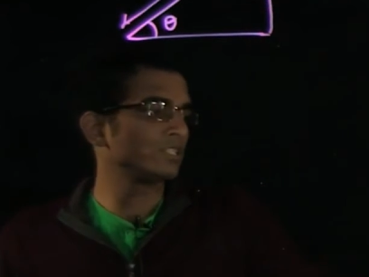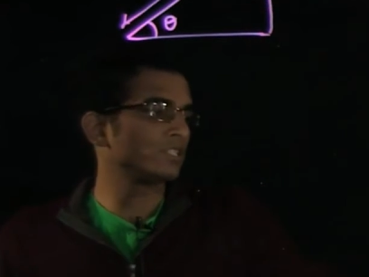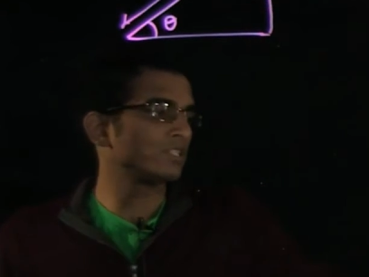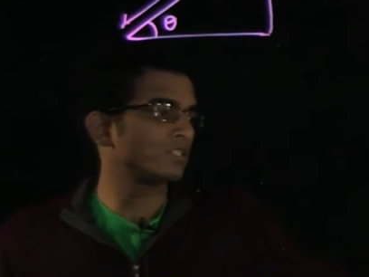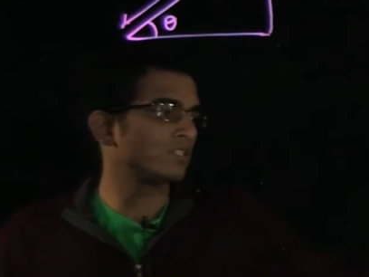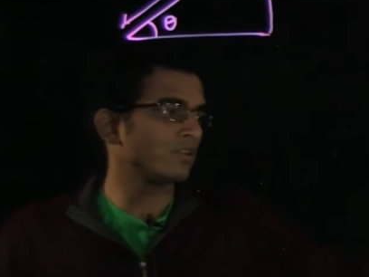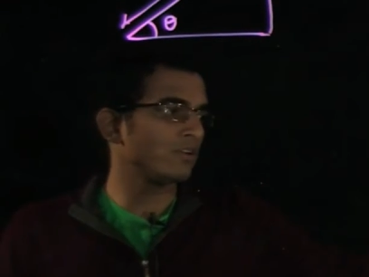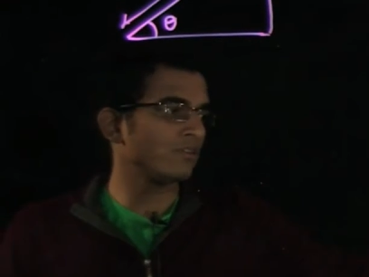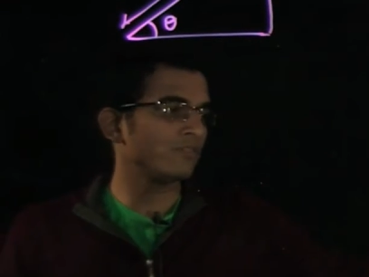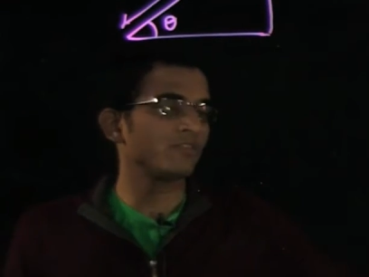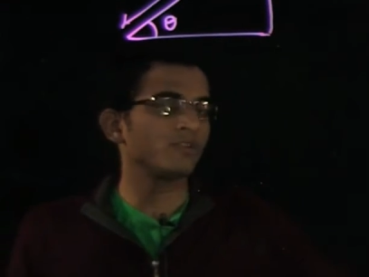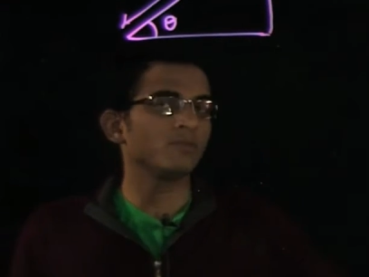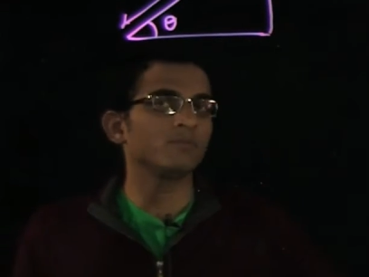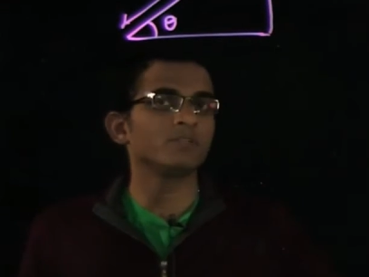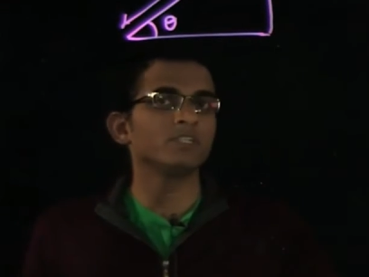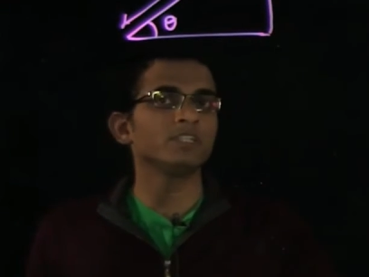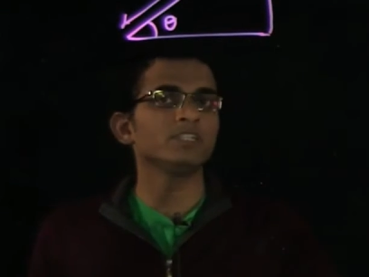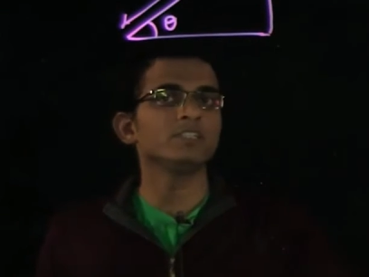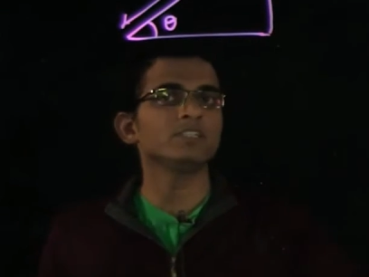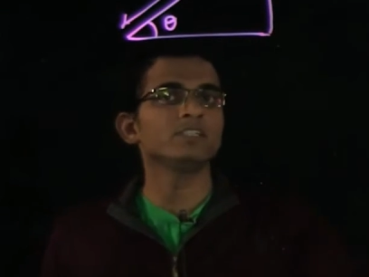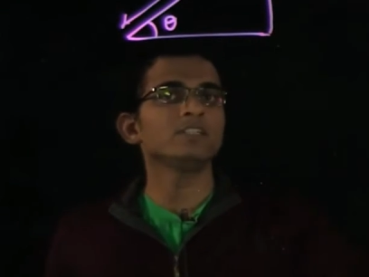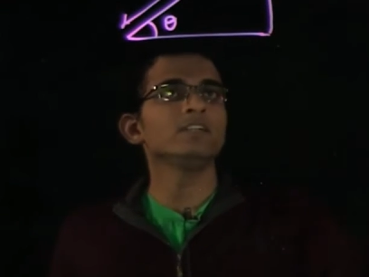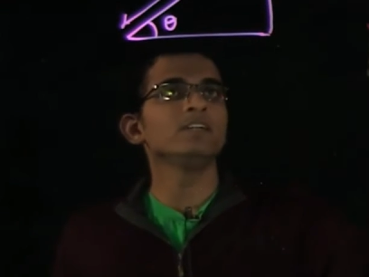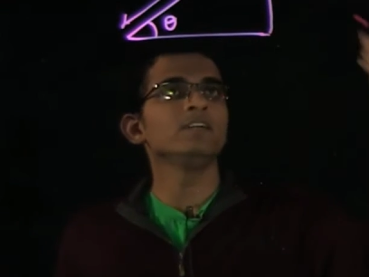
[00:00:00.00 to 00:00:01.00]
just saw from
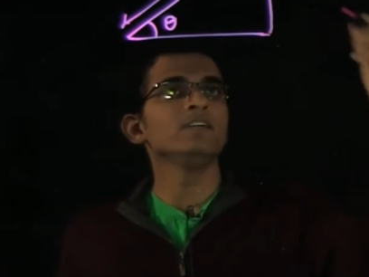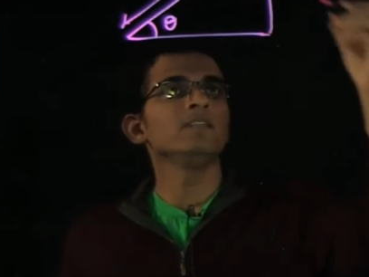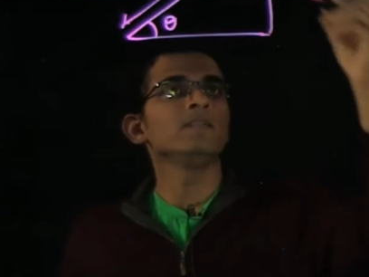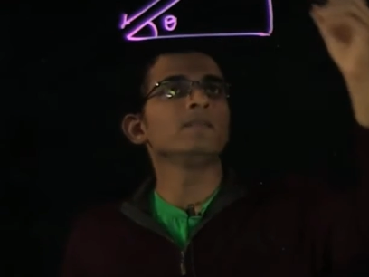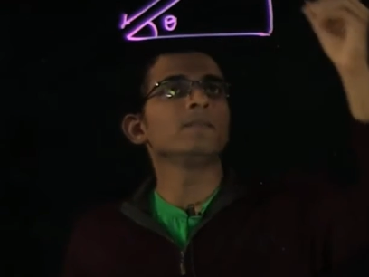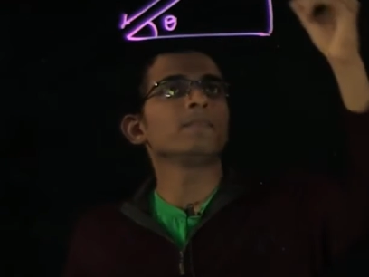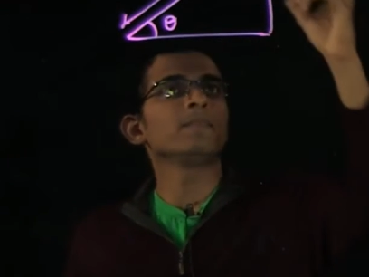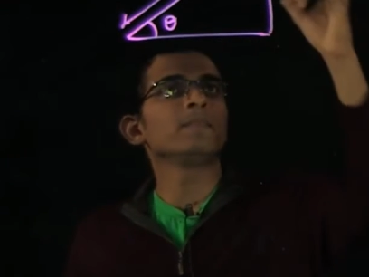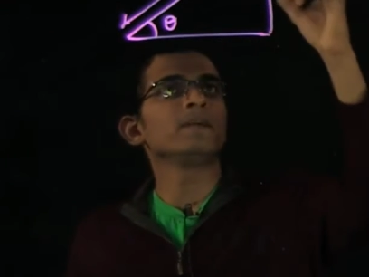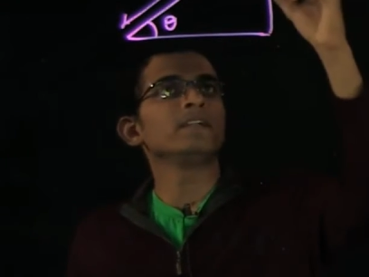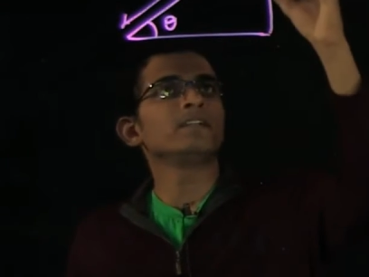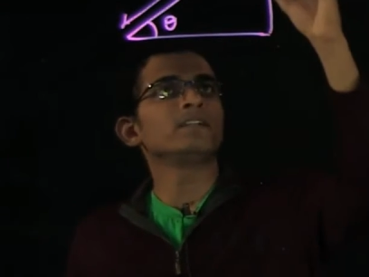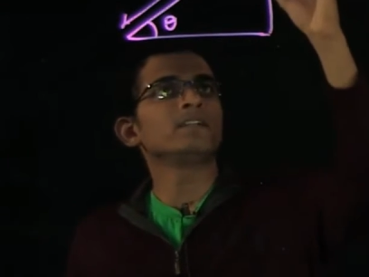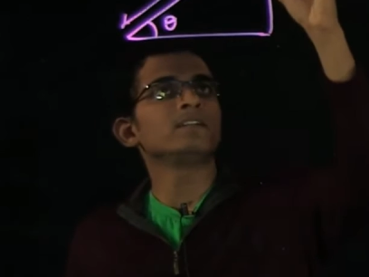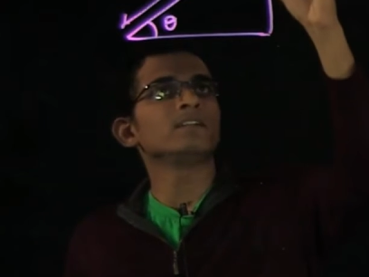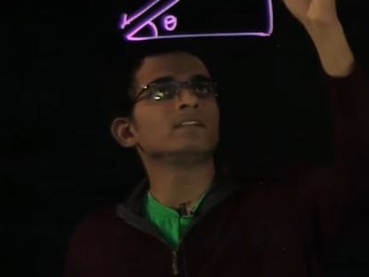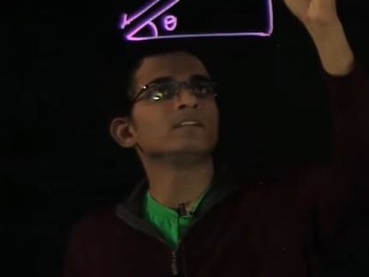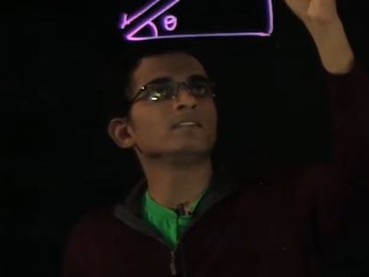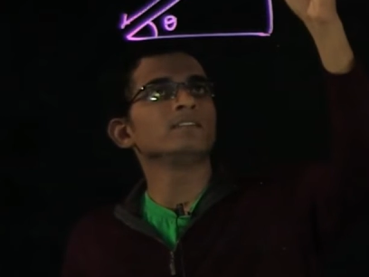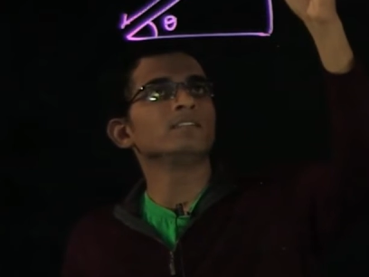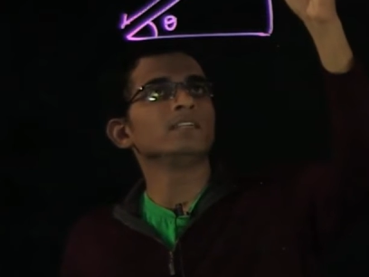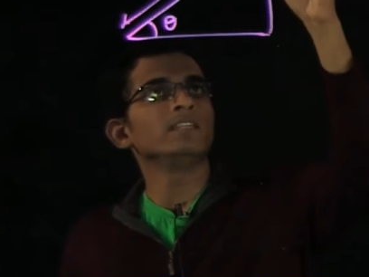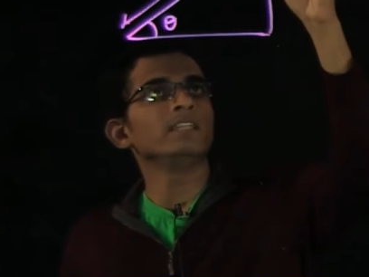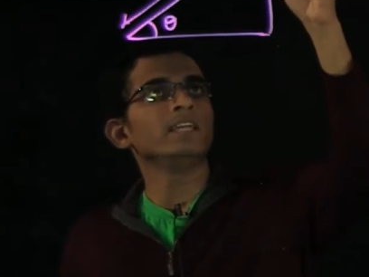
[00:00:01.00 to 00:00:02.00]
here that
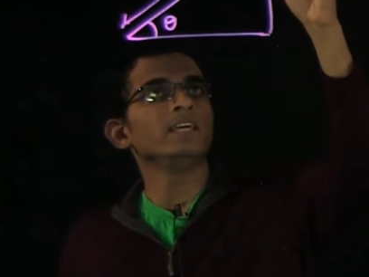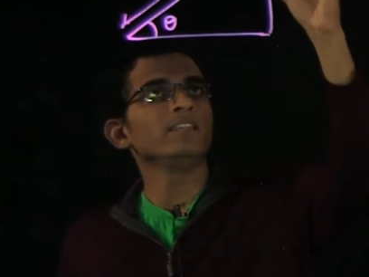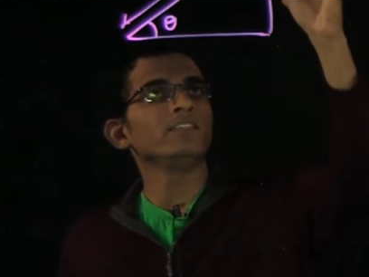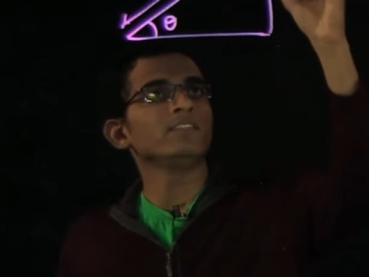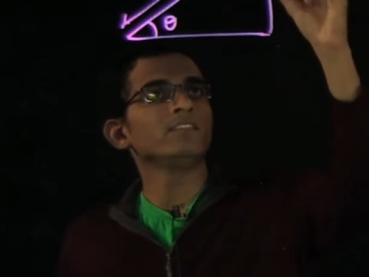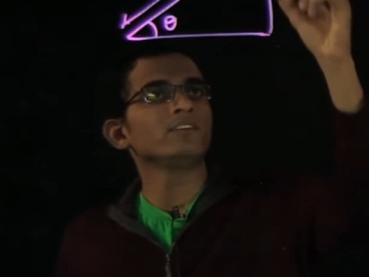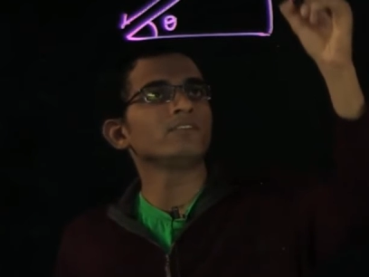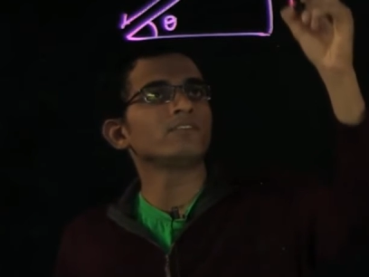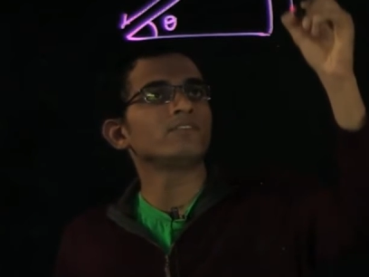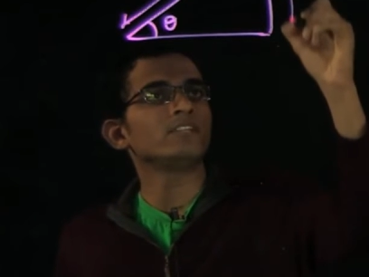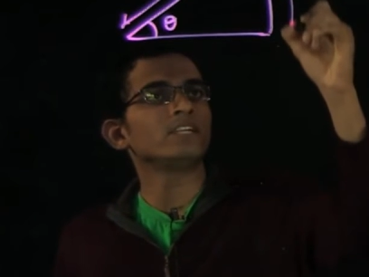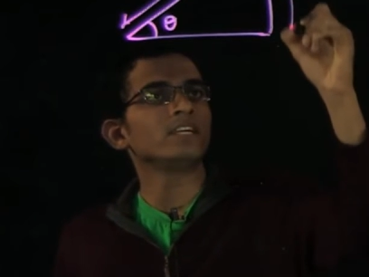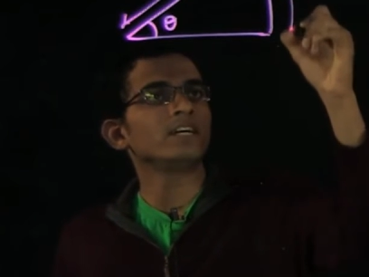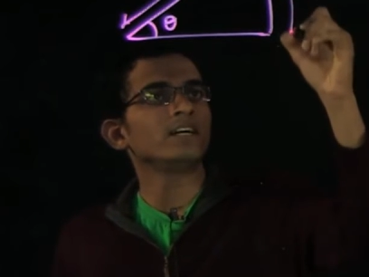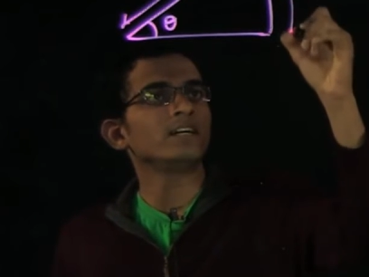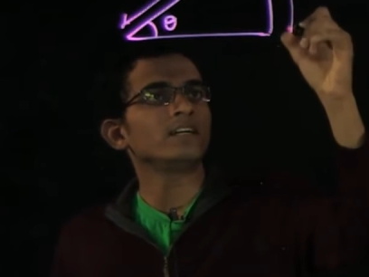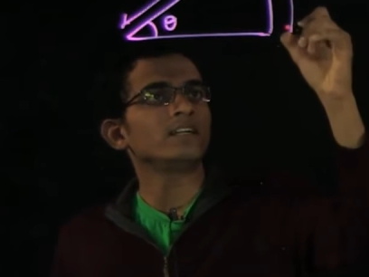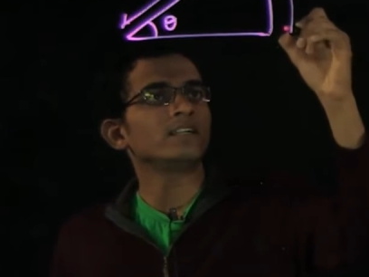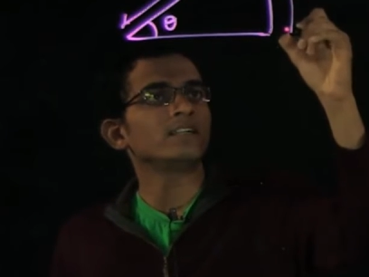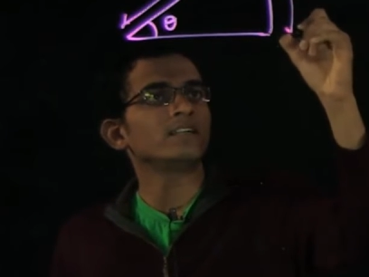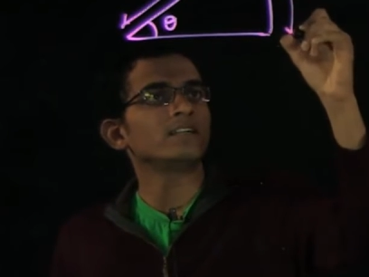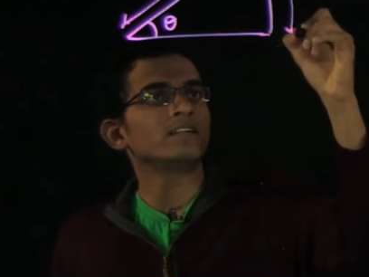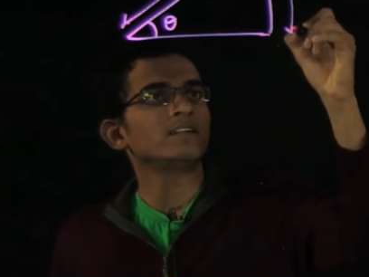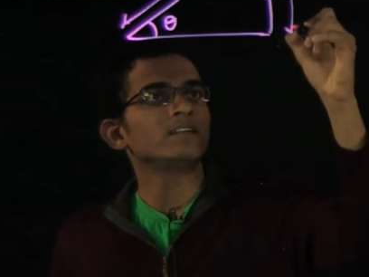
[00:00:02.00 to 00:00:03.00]
the length of the
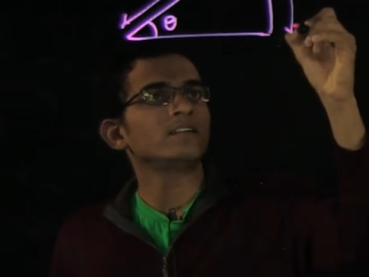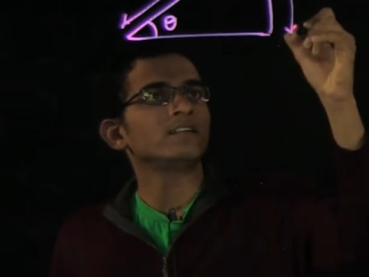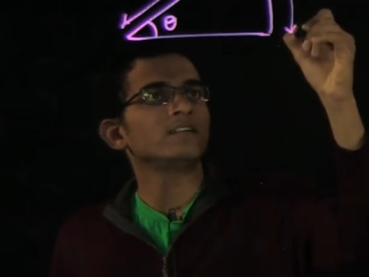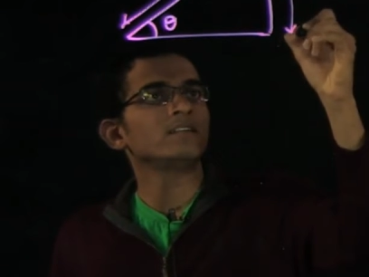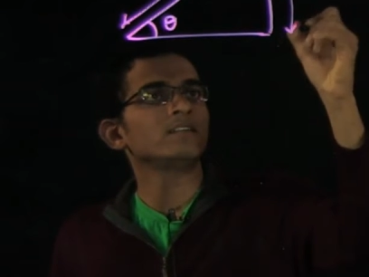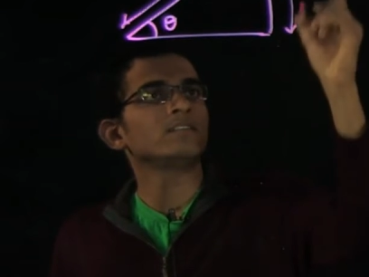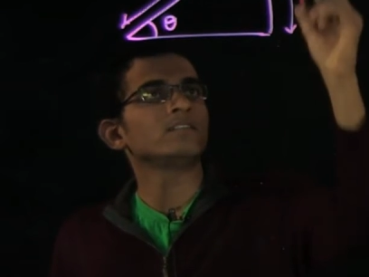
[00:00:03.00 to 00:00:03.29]
arc